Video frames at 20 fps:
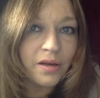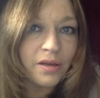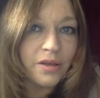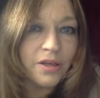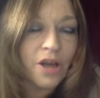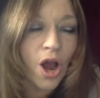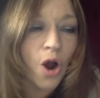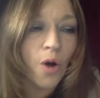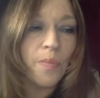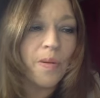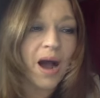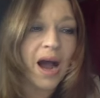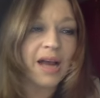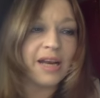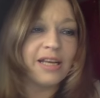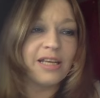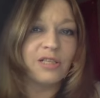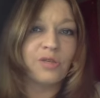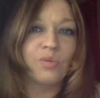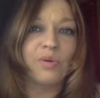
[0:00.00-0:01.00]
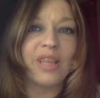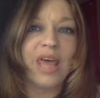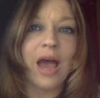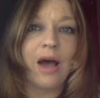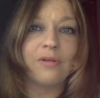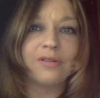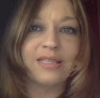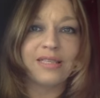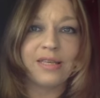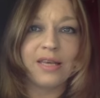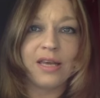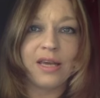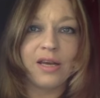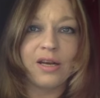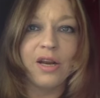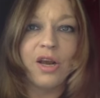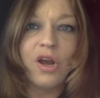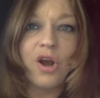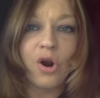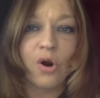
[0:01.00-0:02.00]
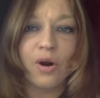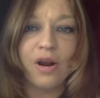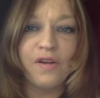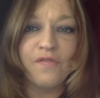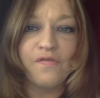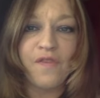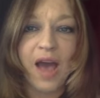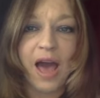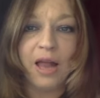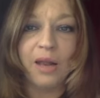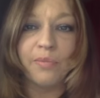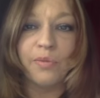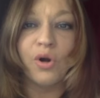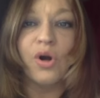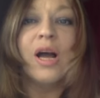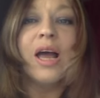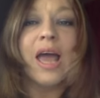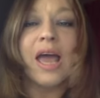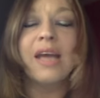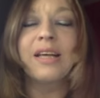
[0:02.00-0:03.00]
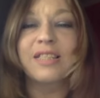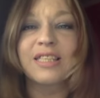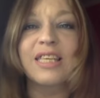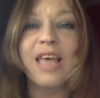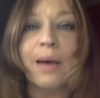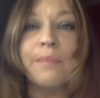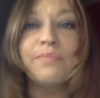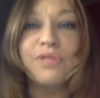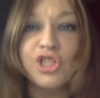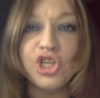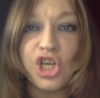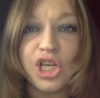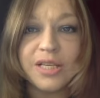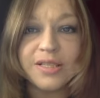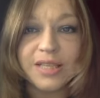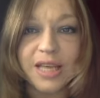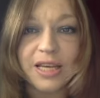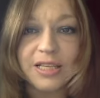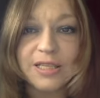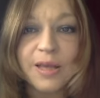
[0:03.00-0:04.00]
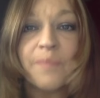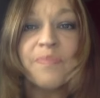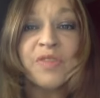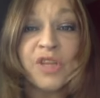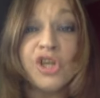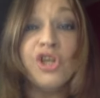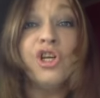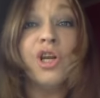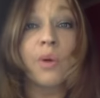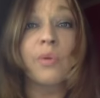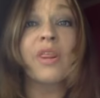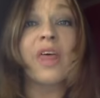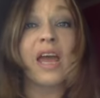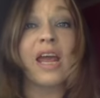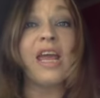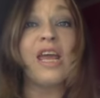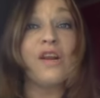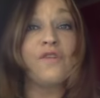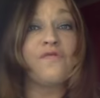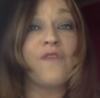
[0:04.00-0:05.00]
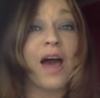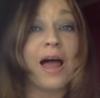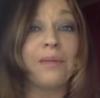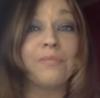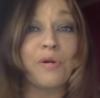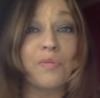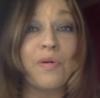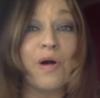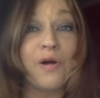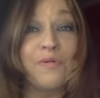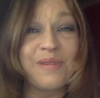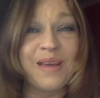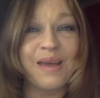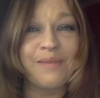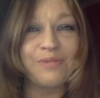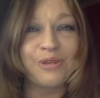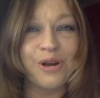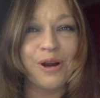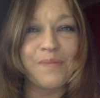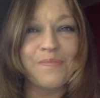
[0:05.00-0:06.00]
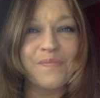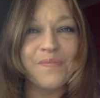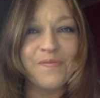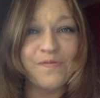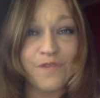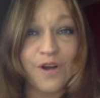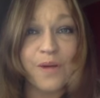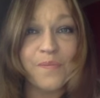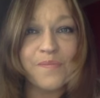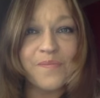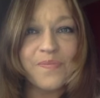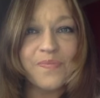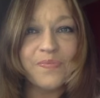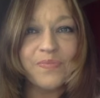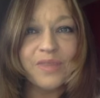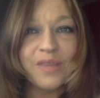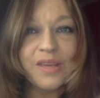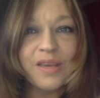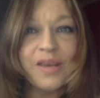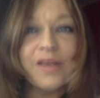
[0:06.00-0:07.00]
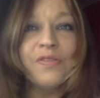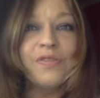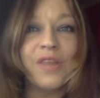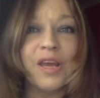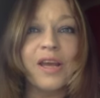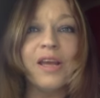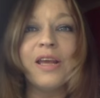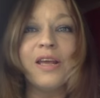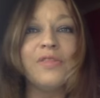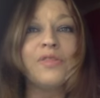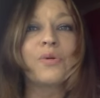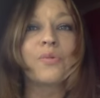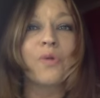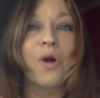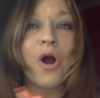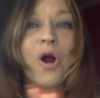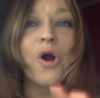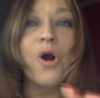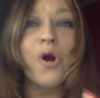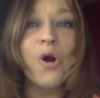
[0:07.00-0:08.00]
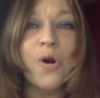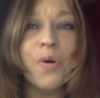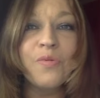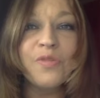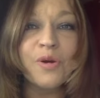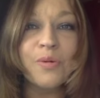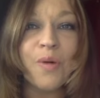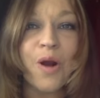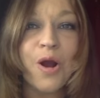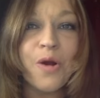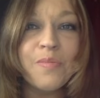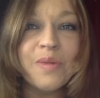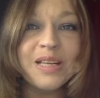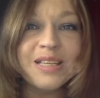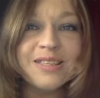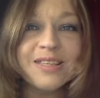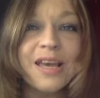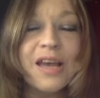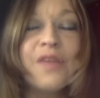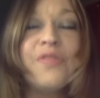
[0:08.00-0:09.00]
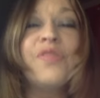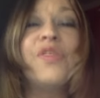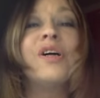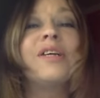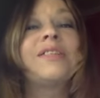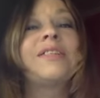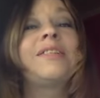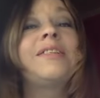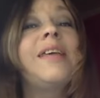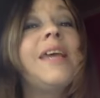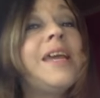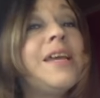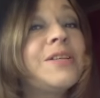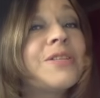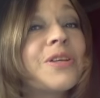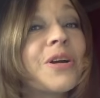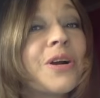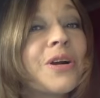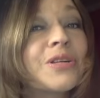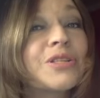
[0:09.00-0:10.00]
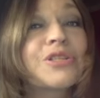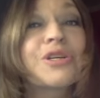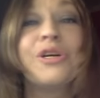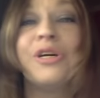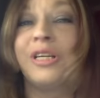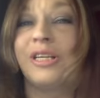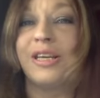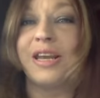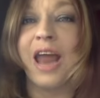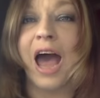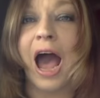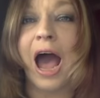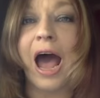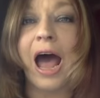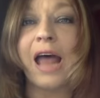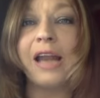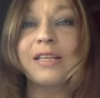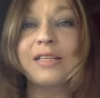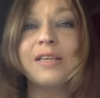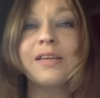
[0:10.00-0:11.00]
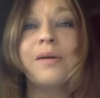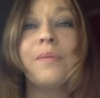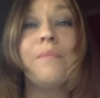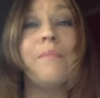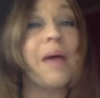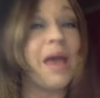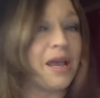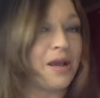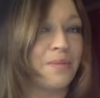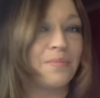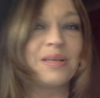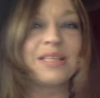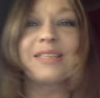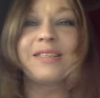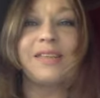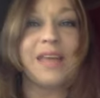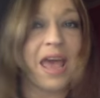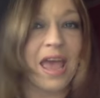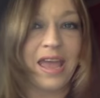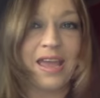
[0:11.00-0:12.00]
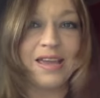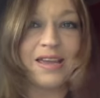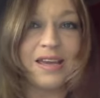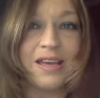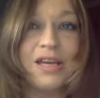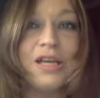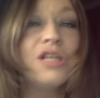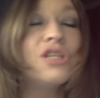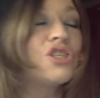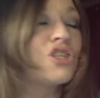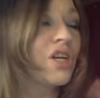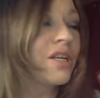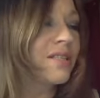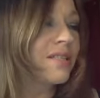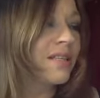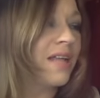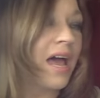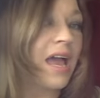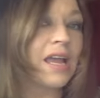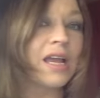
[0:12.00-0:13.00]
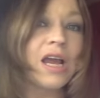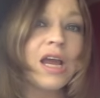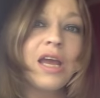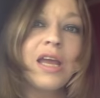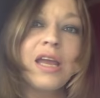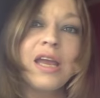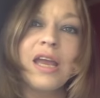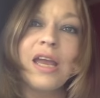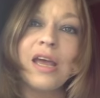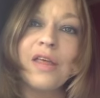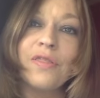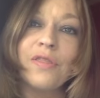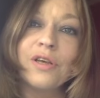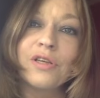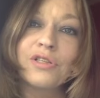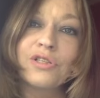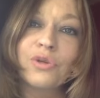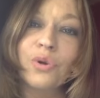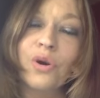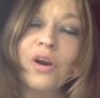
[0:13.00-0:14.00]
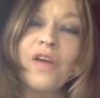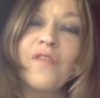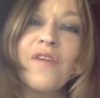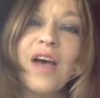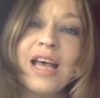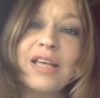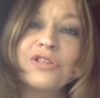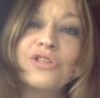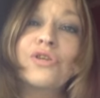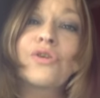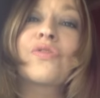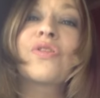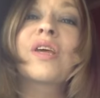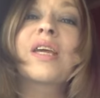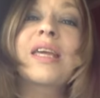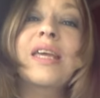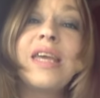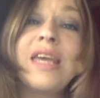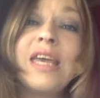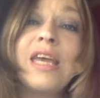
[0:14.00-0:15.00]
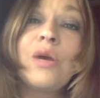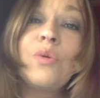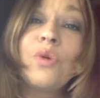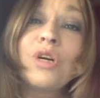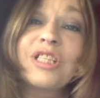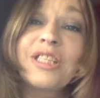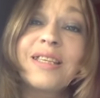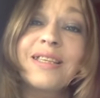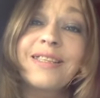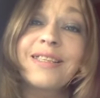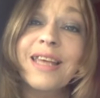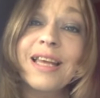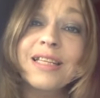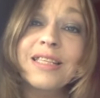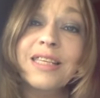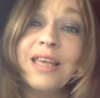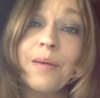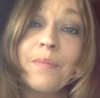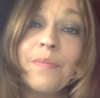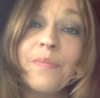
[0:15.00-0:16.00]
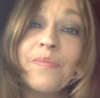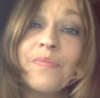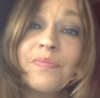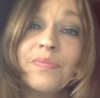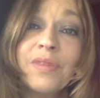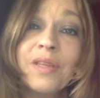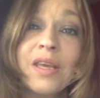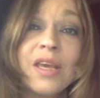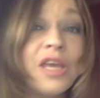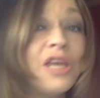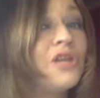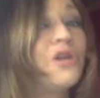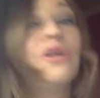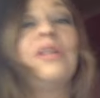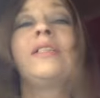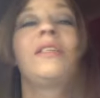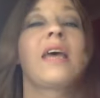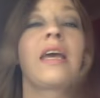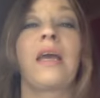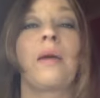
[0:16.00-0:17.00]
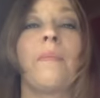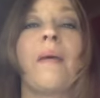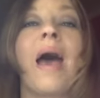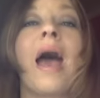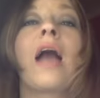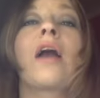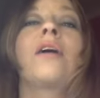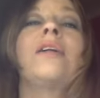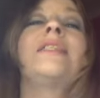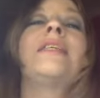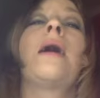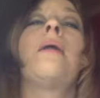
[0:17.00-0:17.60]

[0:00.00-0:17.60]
Nobody is without sin or infallible except Jesus. You know where that infallible Pope came from? In the Rome, the Romans, the Caesars could not make a mistake. Just like in the story of Esther, the king, once he said something, he couldn't take it back because